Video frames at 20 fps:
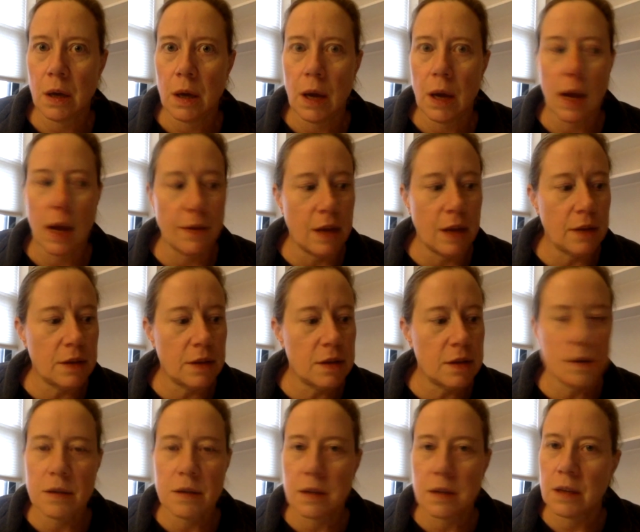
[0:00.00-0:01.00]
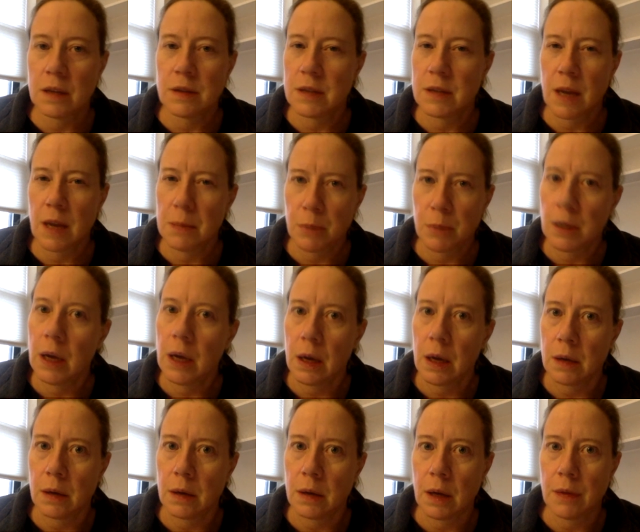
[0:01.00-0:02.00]
and that this is an insane
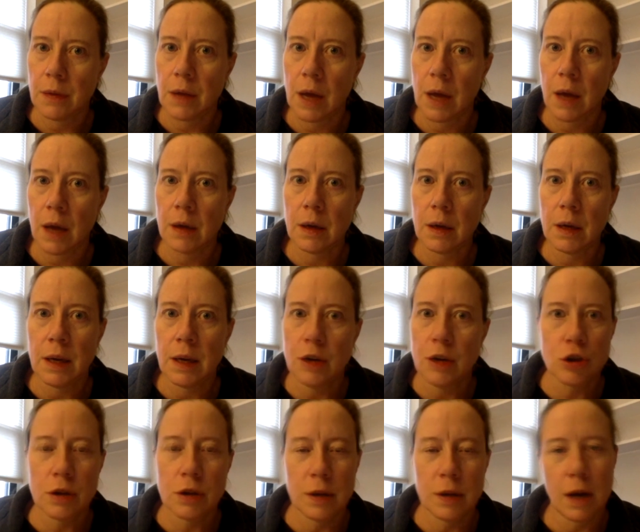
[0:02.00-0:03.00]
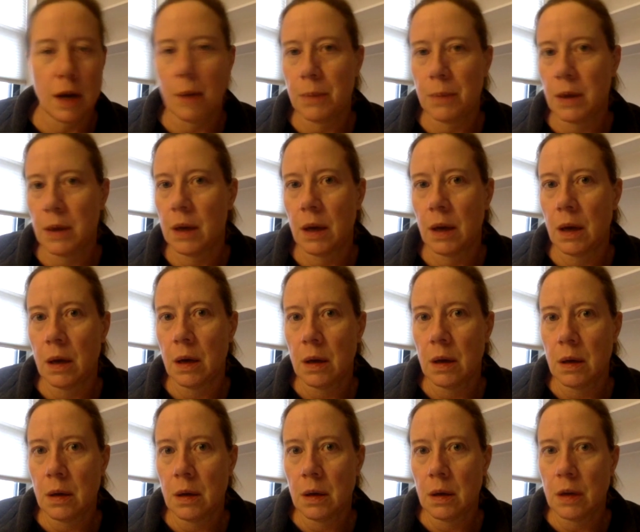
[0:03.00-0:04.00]
plan and that he should not be
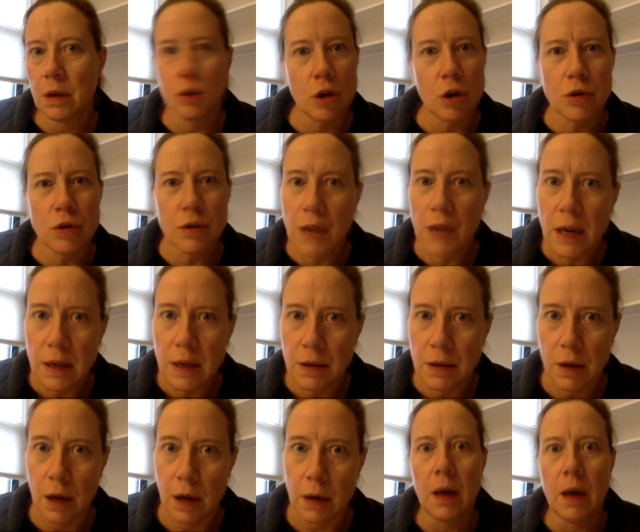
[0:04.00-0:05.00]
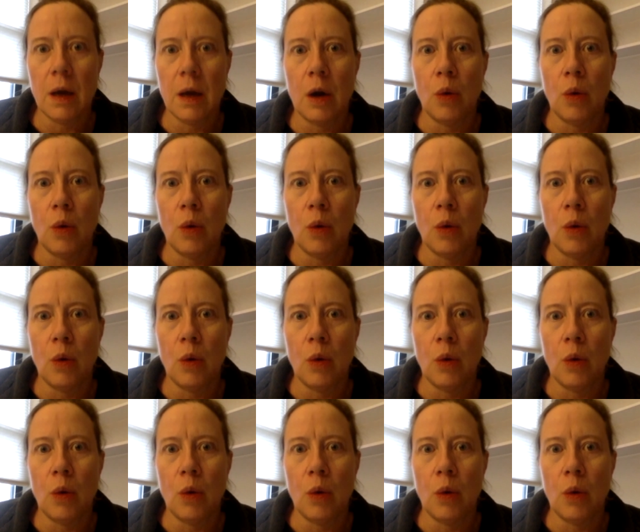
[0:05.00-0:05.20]
in charge of anything.